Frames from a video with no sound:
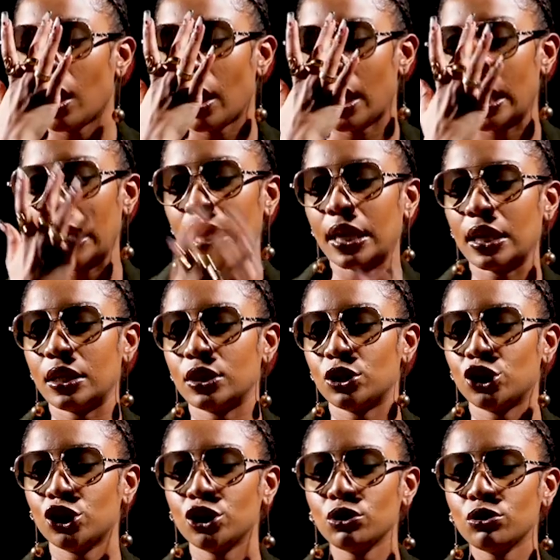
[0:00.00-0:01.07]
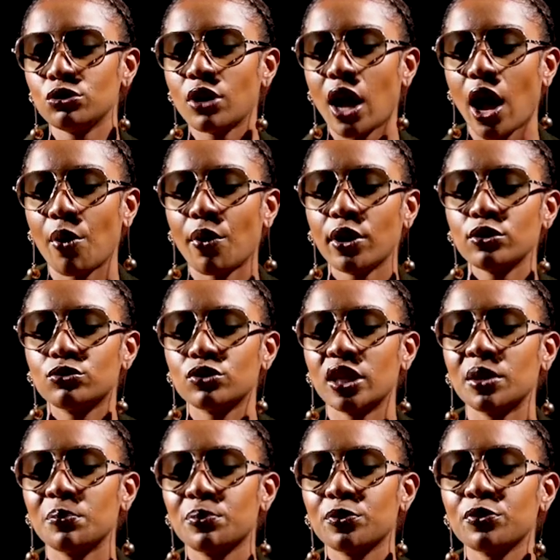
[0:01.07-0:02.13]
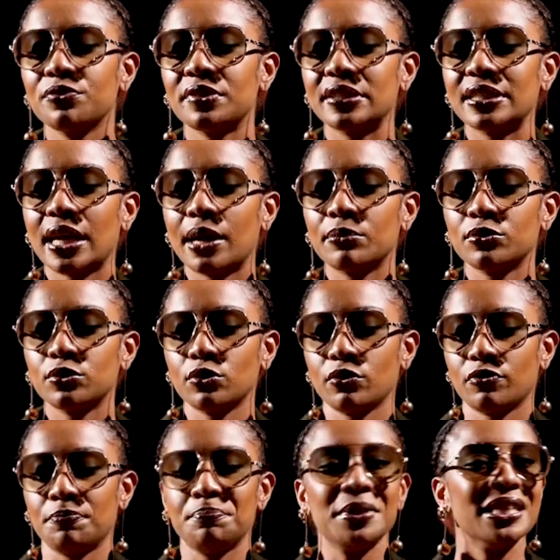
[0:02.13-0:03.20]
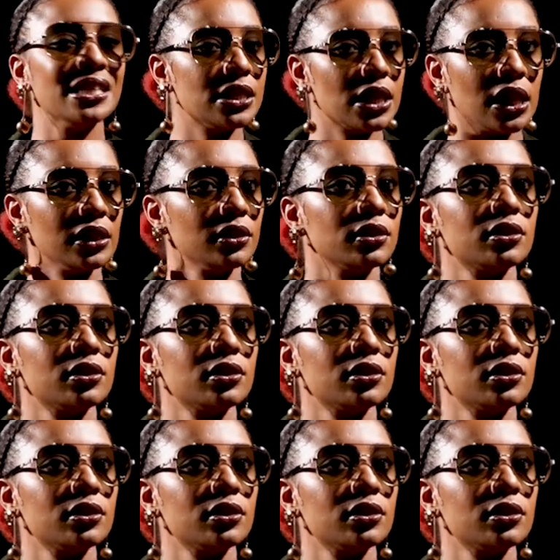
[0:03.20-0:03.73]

And 2, I want to improve in terms of business.